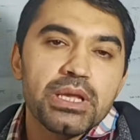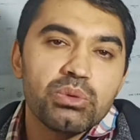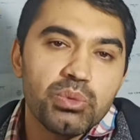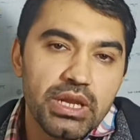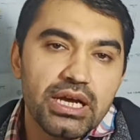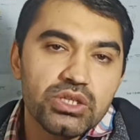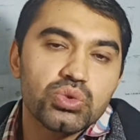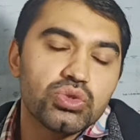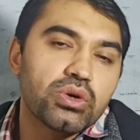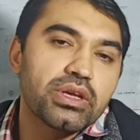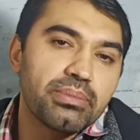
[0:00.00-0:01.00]
We will also
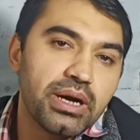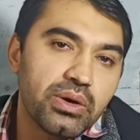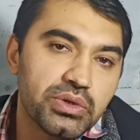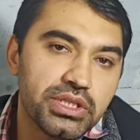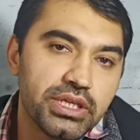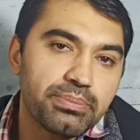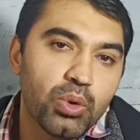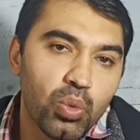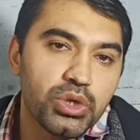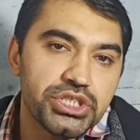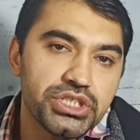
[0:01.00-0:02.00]
talk about the
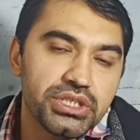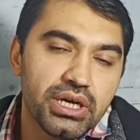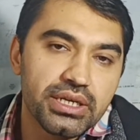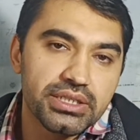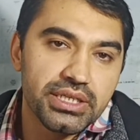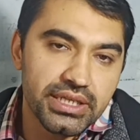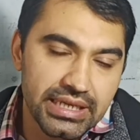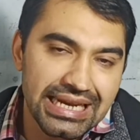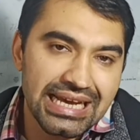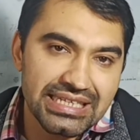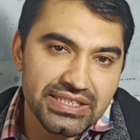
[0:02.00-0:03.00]
provision or the
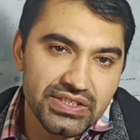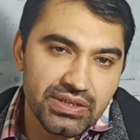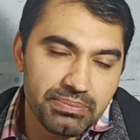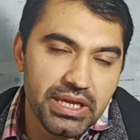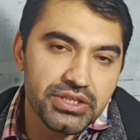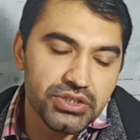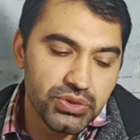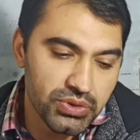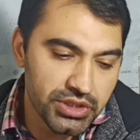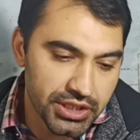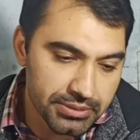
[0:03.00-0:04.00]
clauses of that
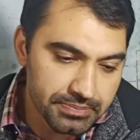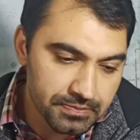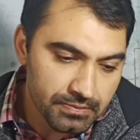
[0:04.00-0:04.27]
union.